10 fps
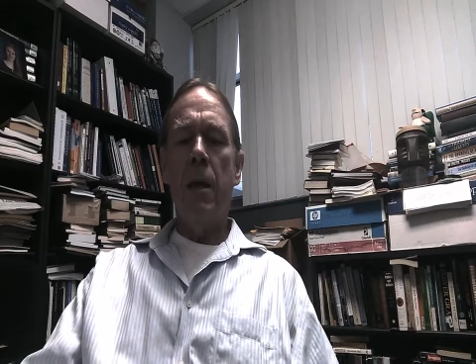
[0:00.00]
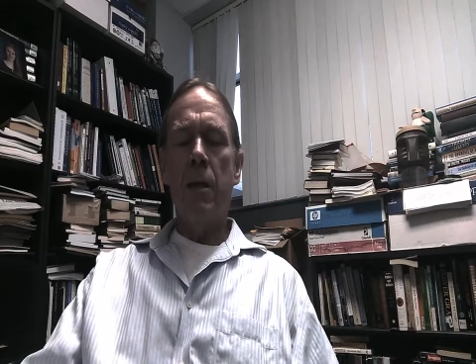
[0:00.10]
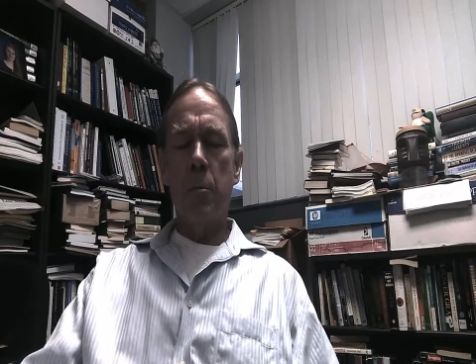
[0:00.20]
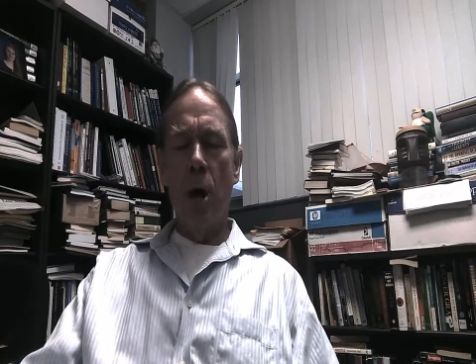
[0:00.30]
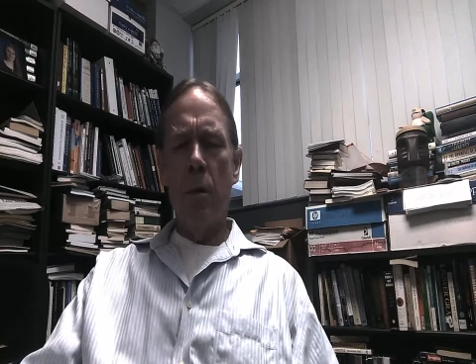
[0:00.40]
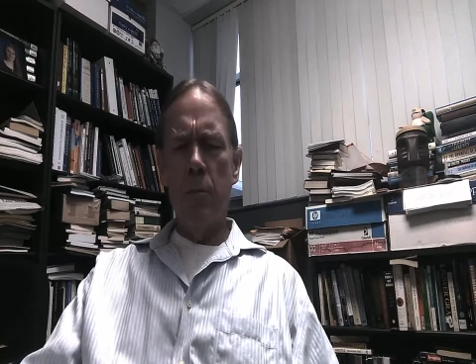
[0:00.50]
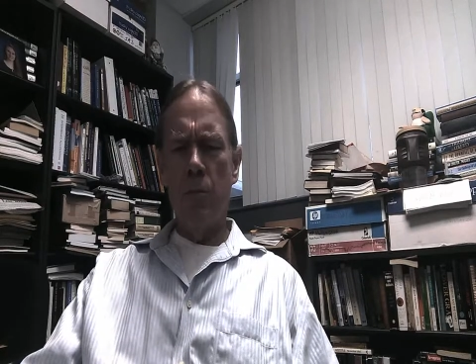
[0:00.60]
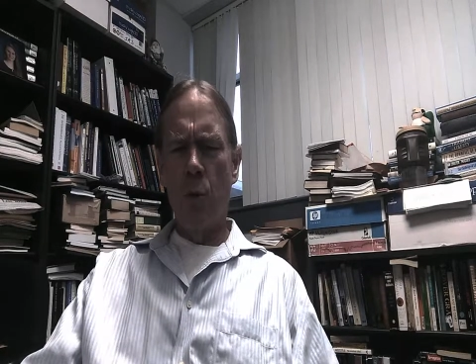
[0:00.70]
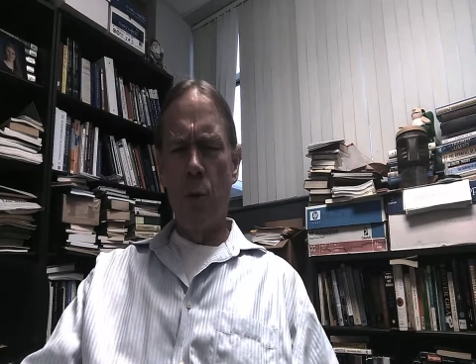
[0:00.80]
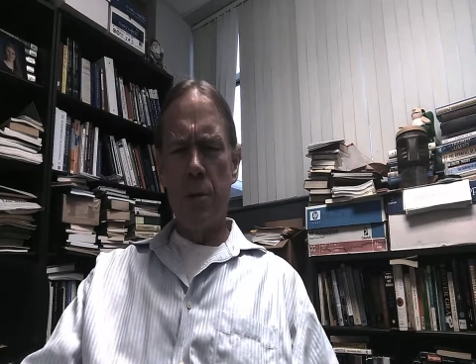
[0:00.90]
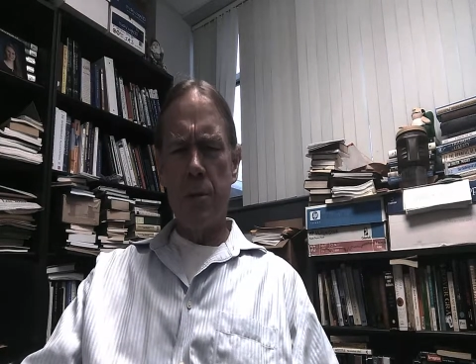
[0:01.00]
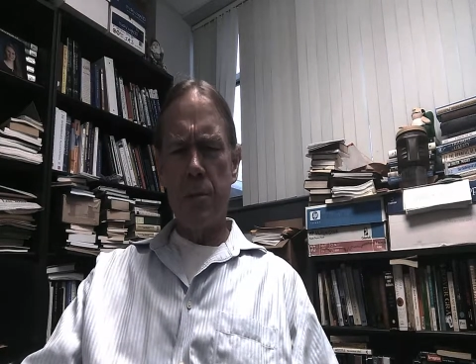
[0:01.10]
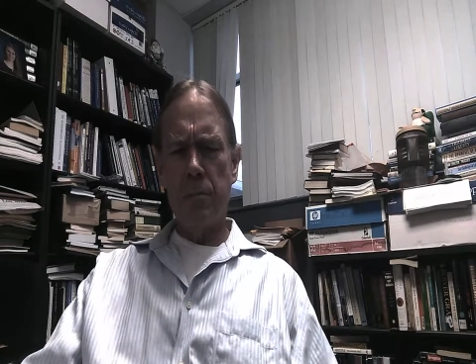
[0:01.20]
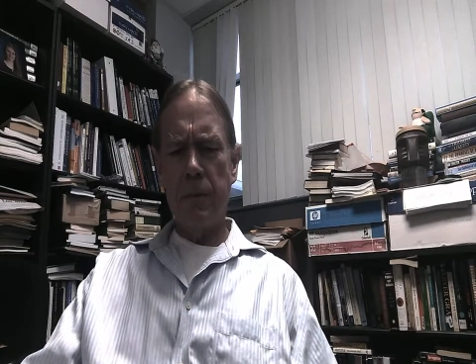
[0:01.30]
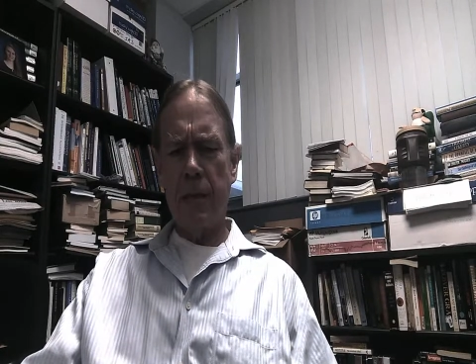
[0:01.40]
The problem, of course,
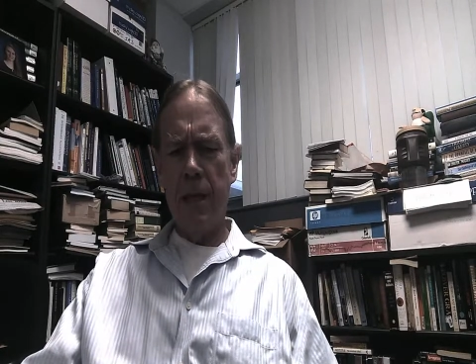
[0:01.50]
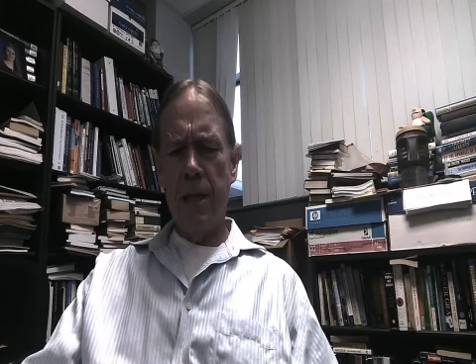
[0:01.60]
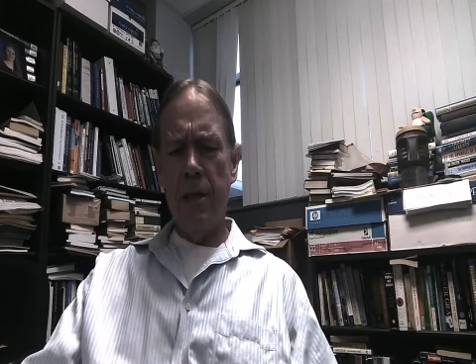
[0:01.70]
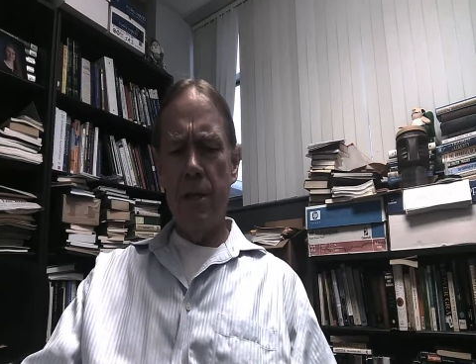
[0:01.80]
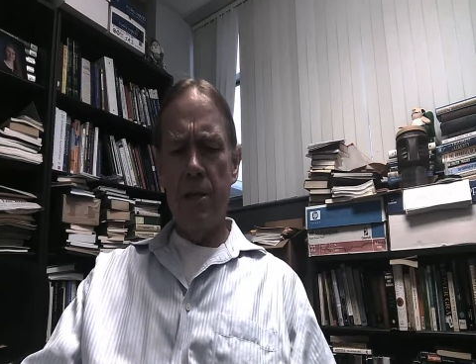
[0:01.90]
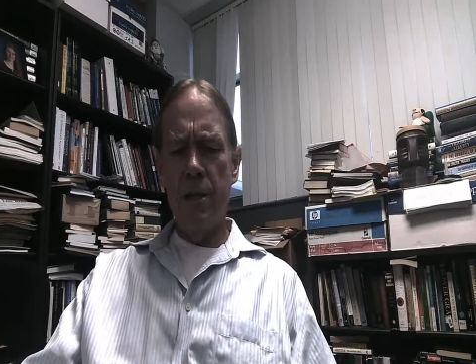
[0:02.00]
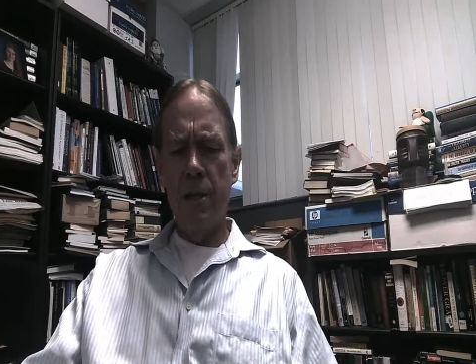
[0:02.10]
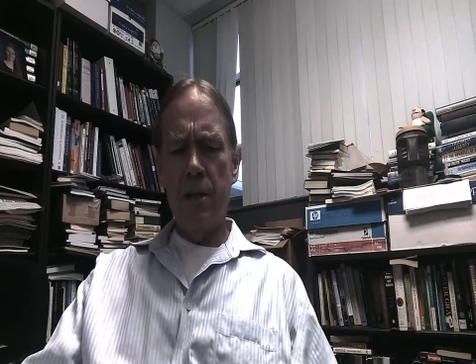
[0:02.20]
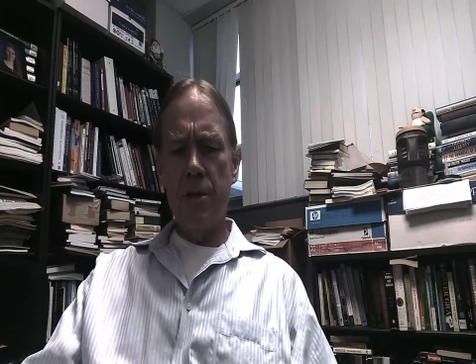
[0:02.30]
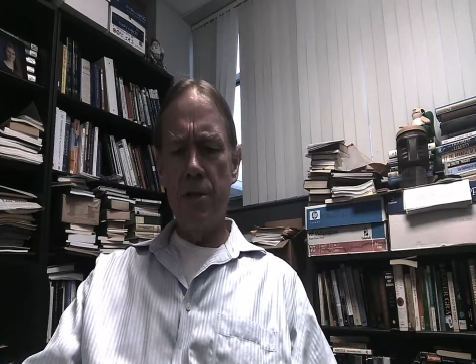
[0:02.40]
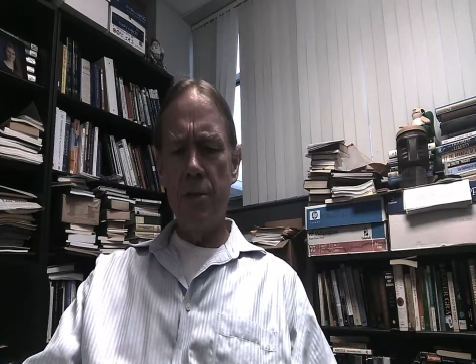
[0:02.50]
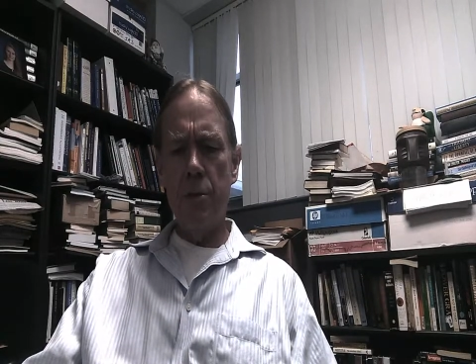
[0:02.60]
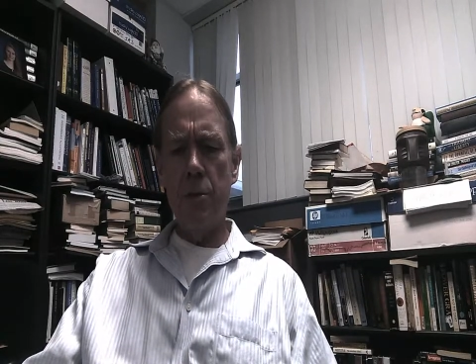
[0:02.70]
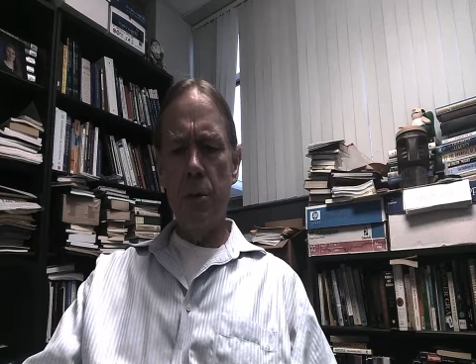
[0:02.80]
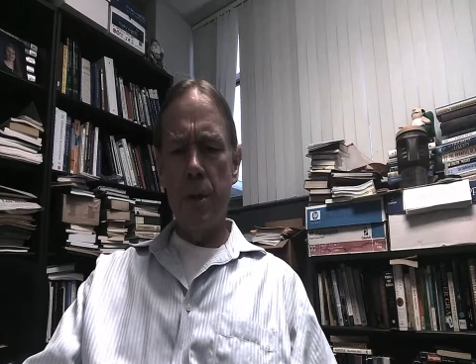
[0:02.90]
is that the
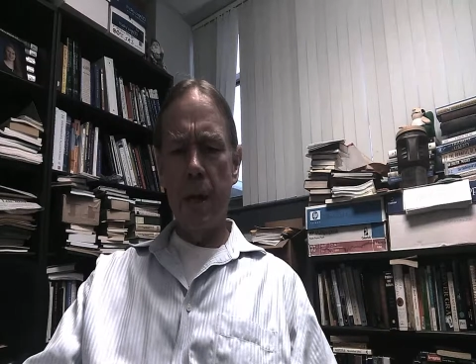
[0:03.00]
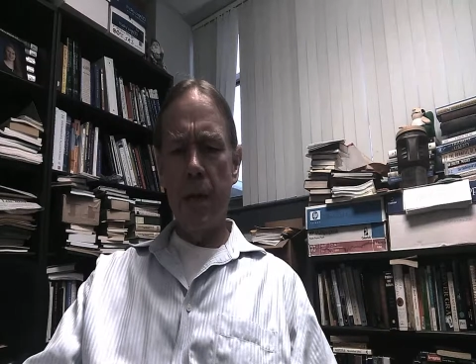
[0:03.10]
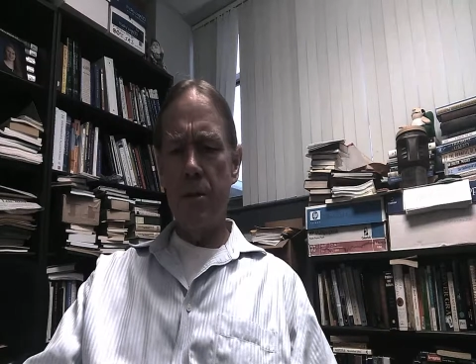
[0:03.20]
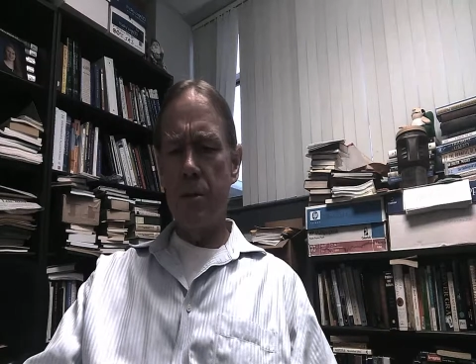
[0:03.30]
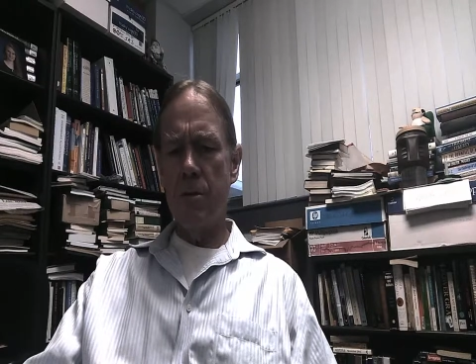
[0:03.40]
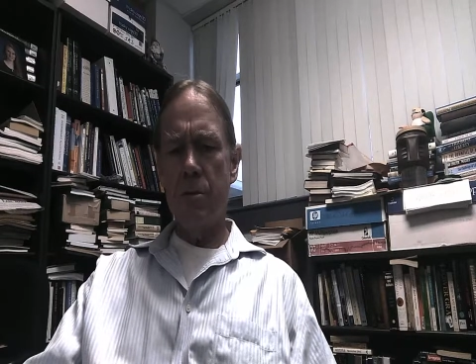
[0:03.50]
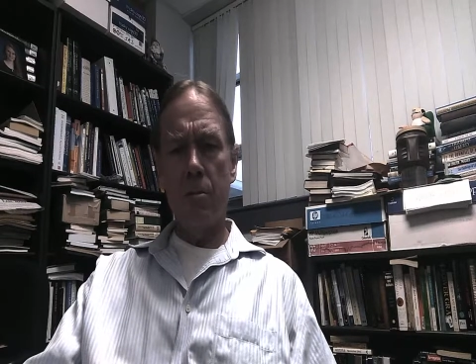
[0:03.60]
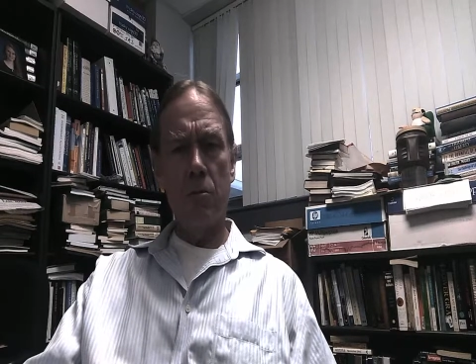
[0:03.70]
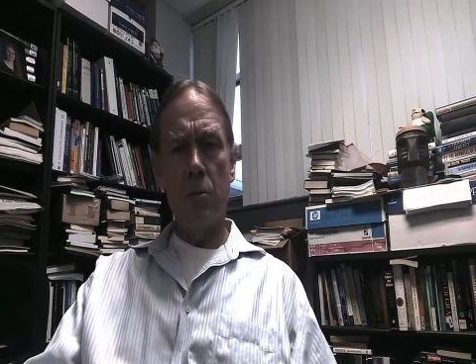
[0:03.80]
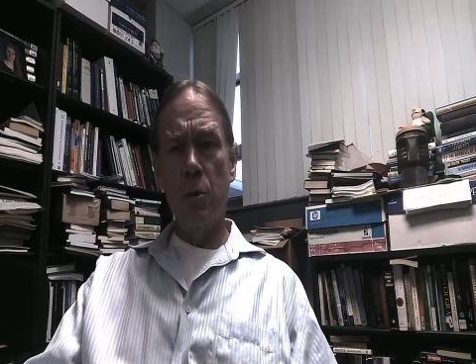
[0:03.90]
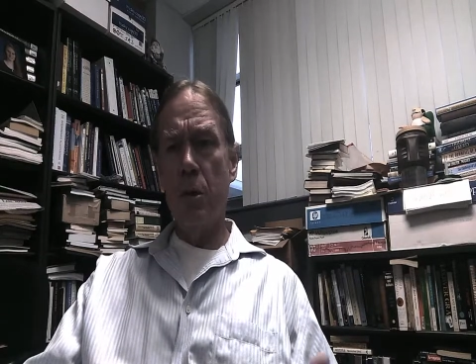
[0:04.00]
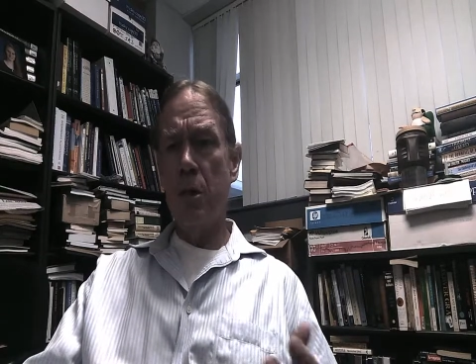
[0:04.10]
student hasn't really